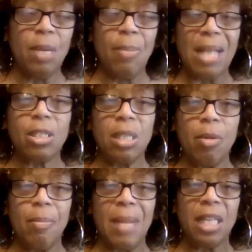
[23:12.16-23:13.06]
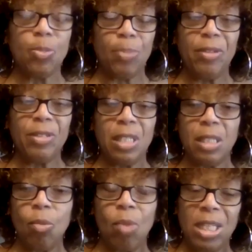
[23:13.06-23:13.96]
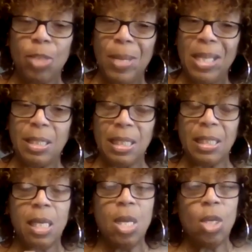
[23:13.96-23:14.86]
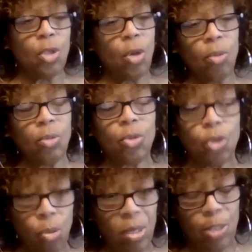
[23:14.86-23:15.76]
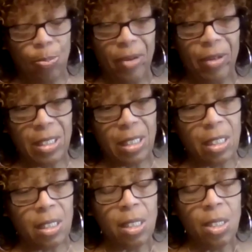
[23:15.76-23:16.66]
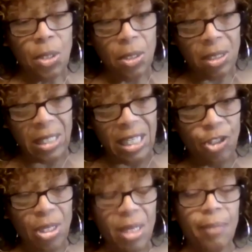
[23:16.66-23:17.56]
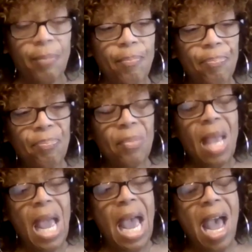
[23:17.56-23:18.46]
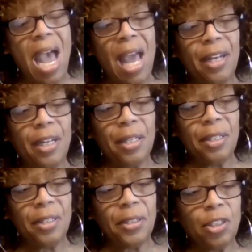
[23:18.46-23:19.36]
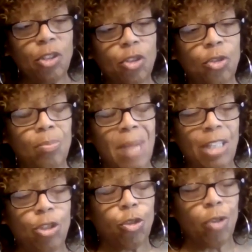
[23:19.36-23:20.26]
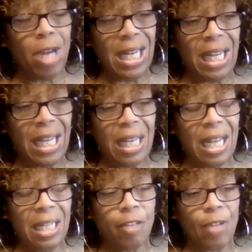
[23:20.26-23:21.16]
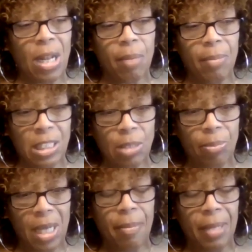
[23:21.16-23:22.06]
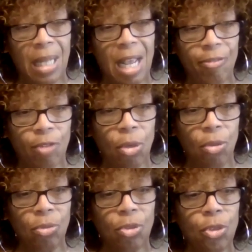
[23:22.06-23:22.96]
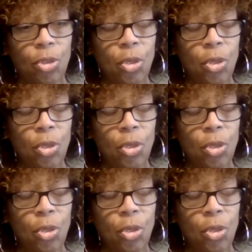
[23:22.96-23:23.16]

about some of my experiences in white spaces. So, two experiences, teaching and my training and development to become a life coach